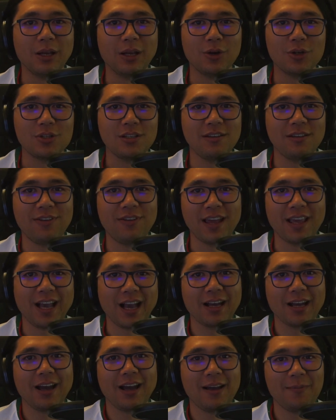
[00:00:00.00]
Because if
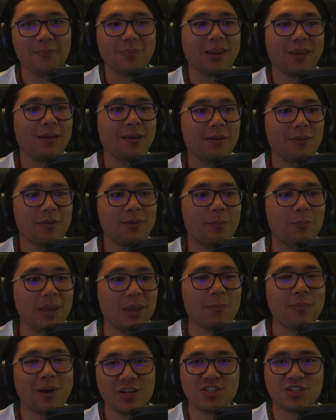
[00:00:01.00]

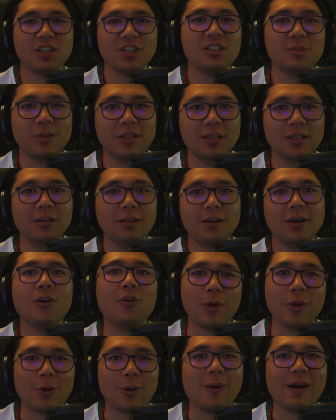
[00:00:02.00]
me plus ChatGPT
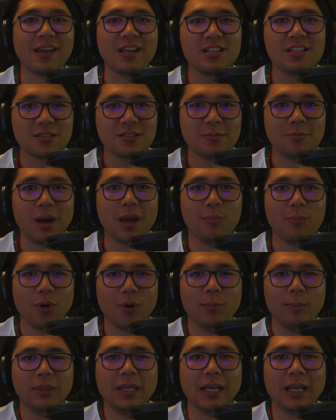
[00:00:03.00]
requires
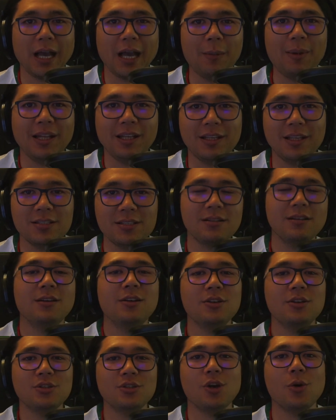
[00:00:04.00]
my prompting
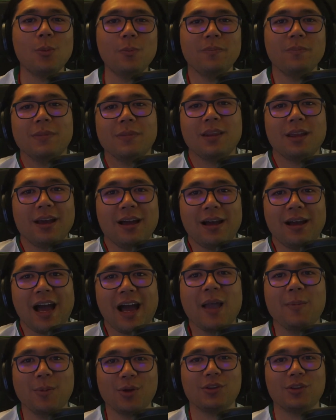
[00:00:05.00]
abilities, so
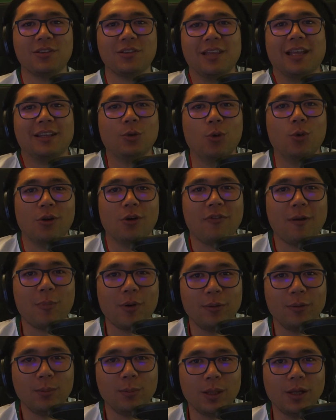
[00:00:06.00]
I'm not that good
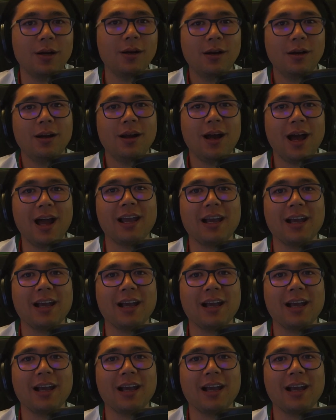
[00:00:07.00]
of a prompter.